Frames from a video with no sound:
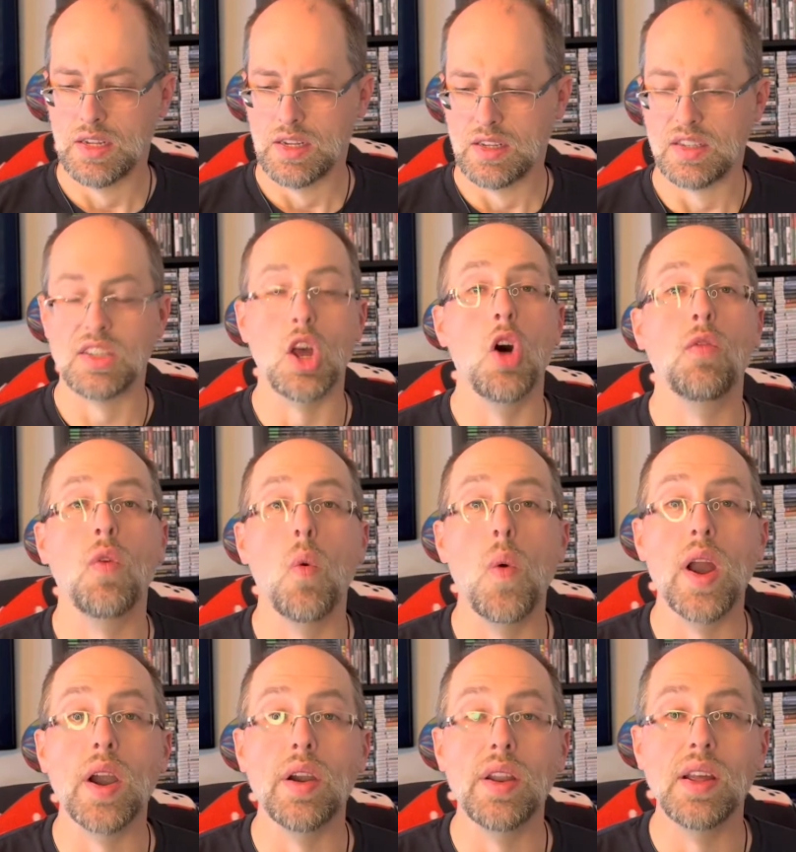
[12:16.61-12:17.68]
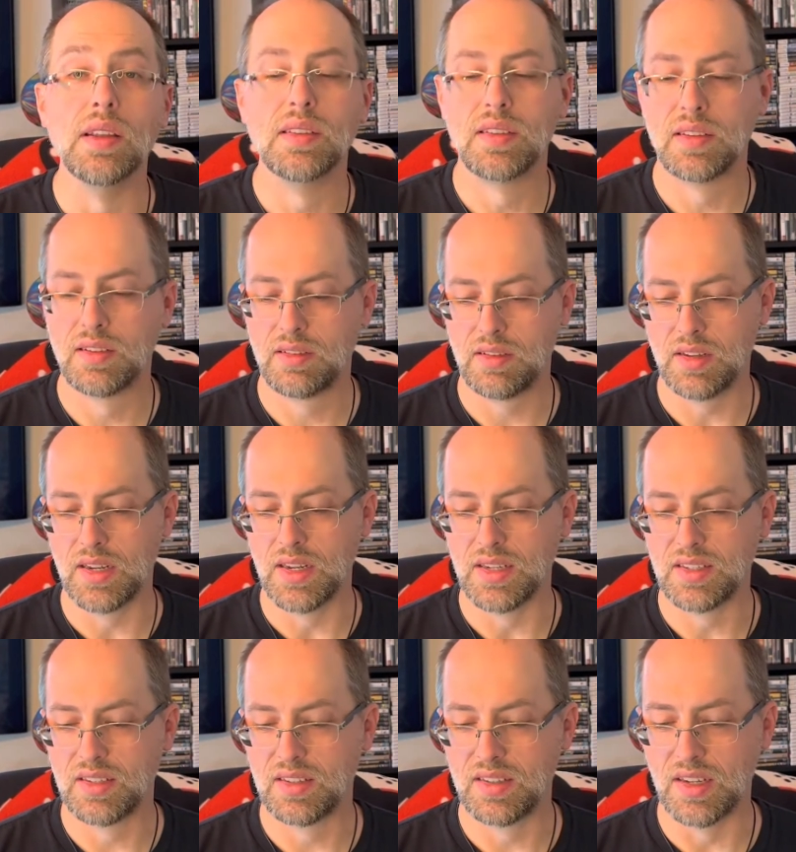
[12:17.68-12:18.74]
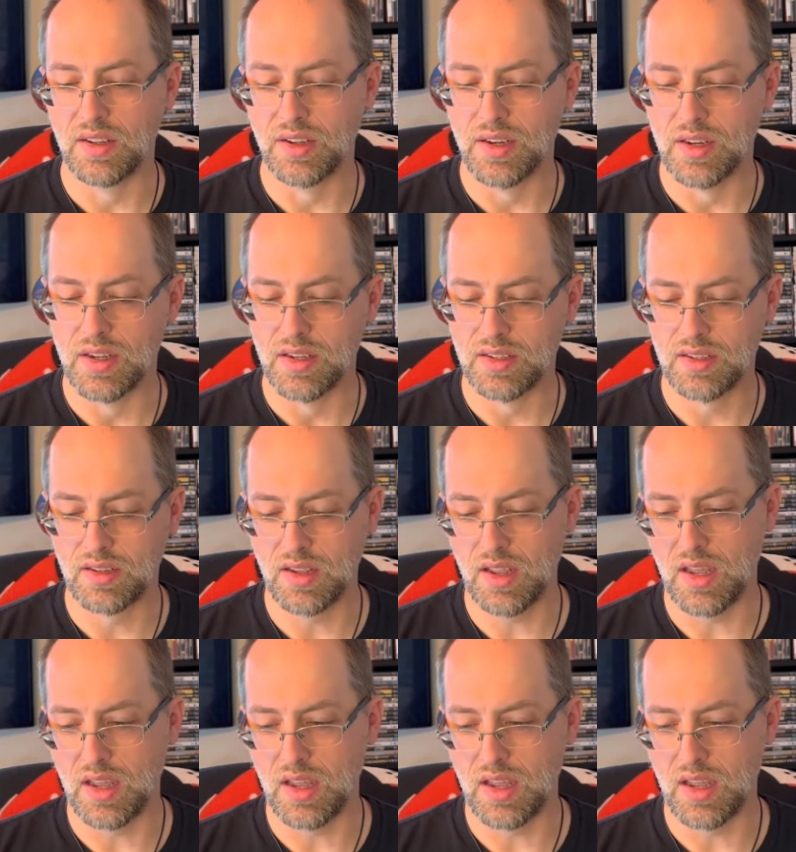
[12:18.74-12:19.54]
self-awareness, its silliness,